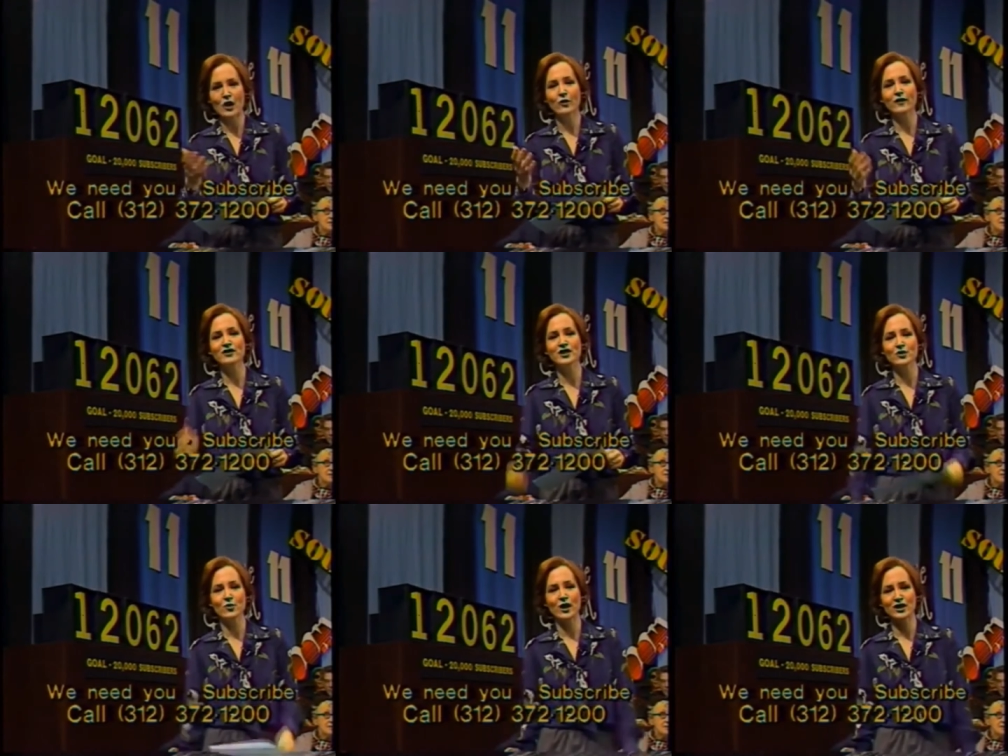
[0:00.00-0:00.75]
We've
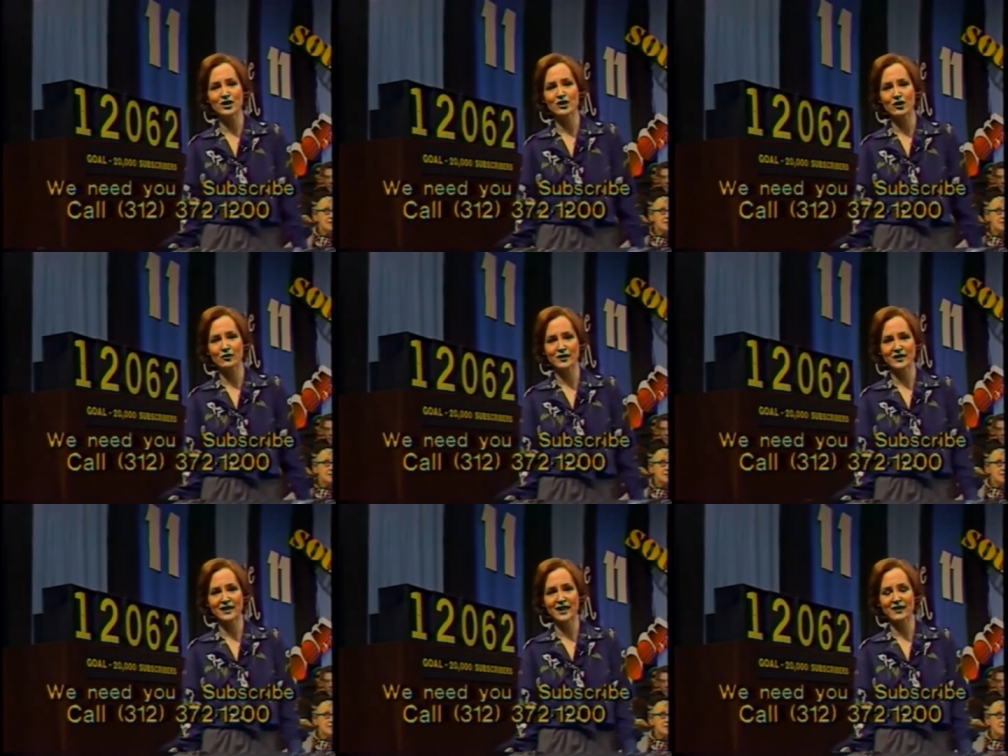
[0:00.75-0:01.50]
just watched NOVA
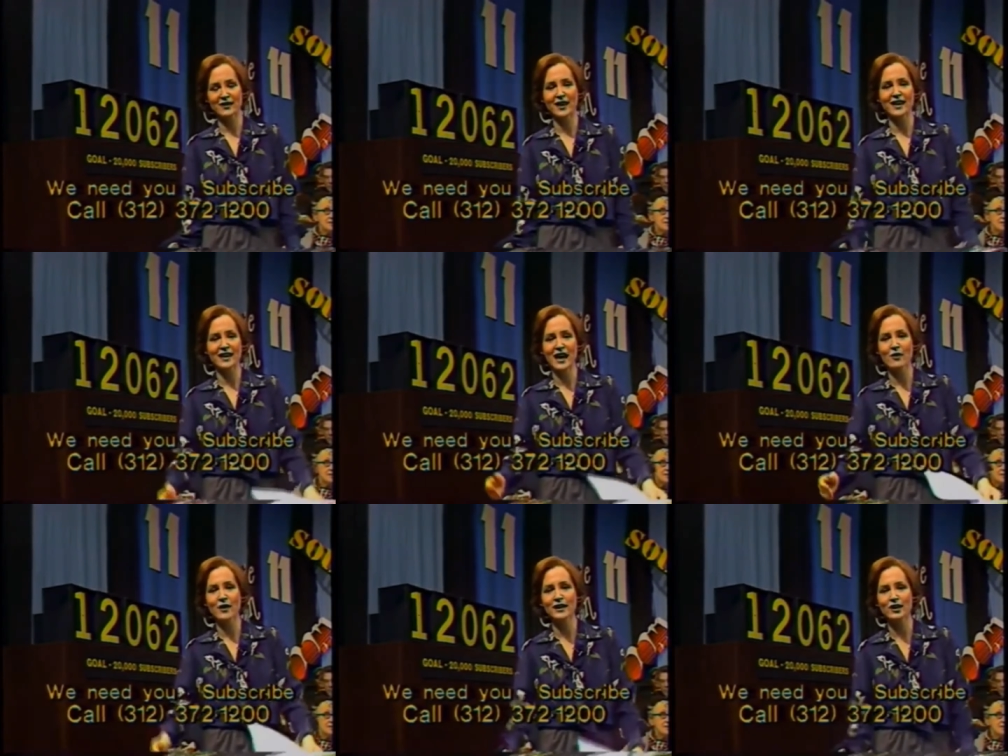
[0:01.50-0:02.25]
together, and
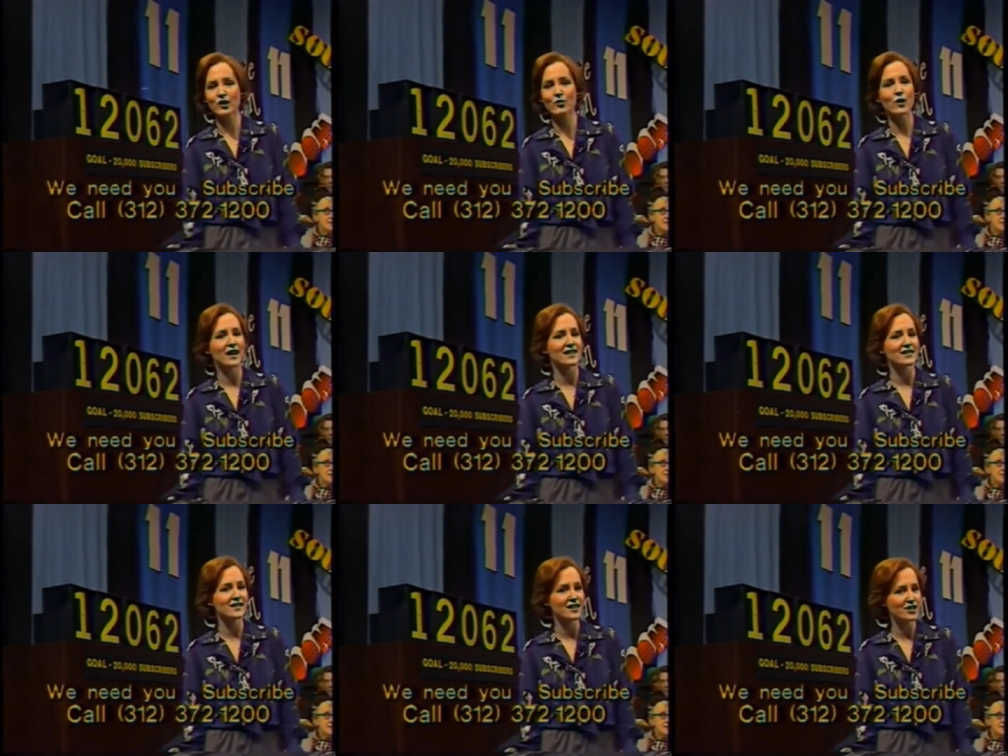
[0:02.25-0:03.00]
now I know why
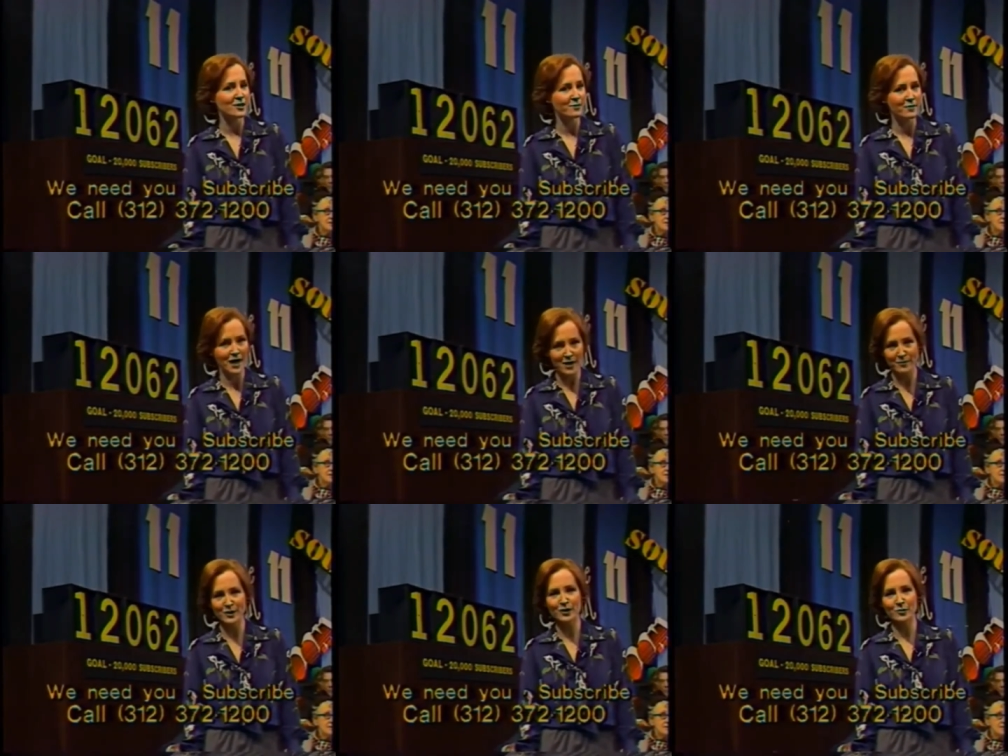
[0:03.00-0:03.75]
it's such a
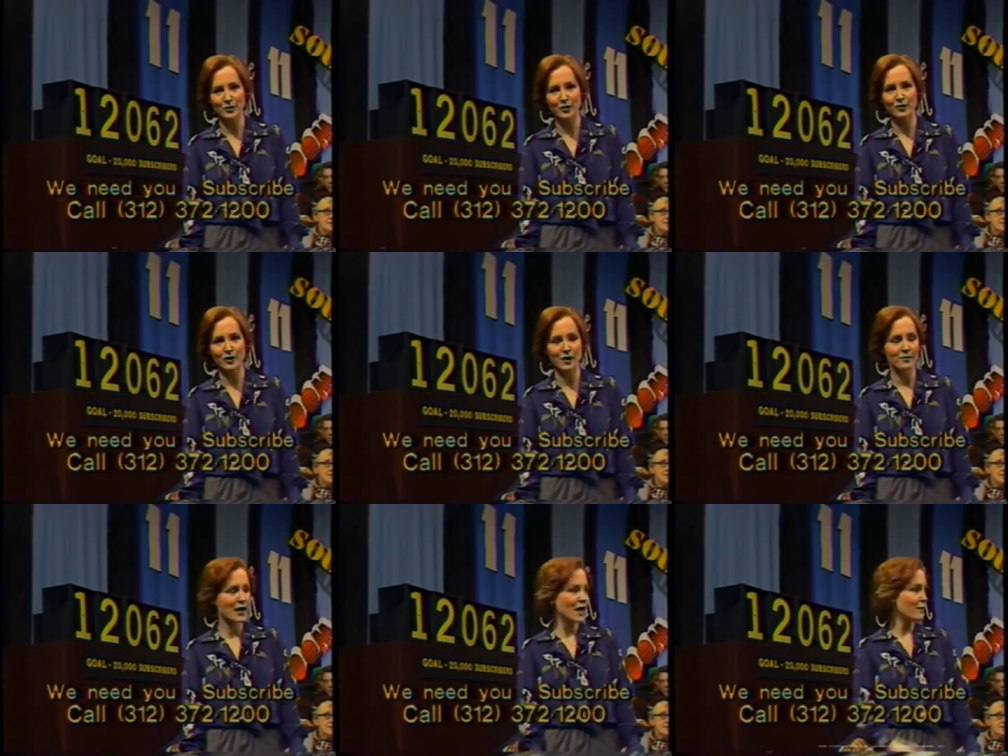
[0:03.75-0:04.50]
popular
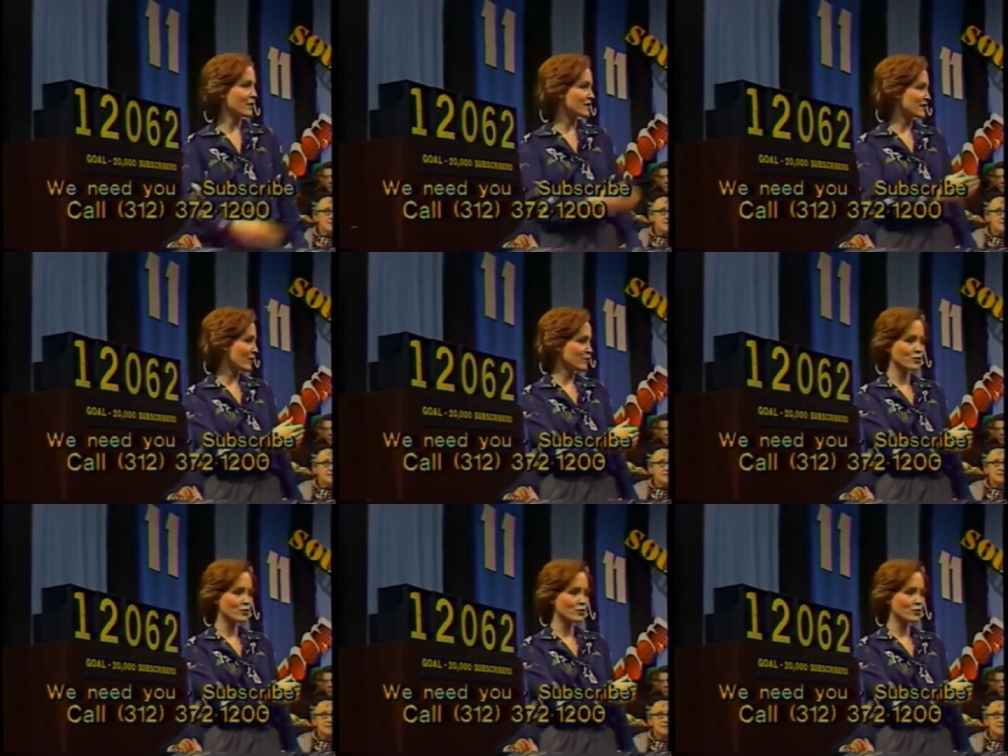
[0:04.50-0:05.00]
program, because I was